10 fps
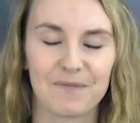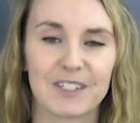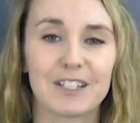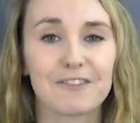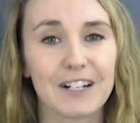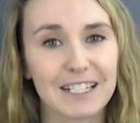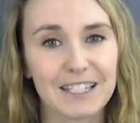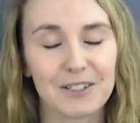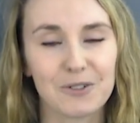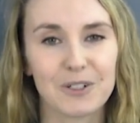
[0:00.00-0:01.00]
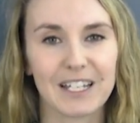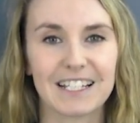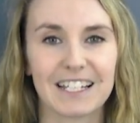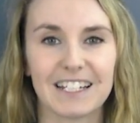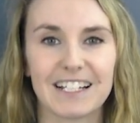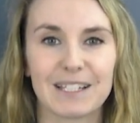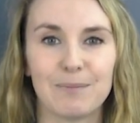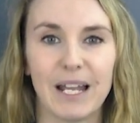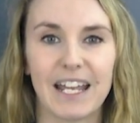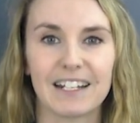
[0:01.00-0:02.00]
So the rest of the talk is going to
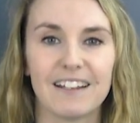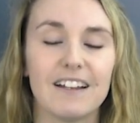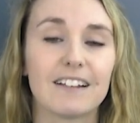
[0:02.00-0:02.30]
explain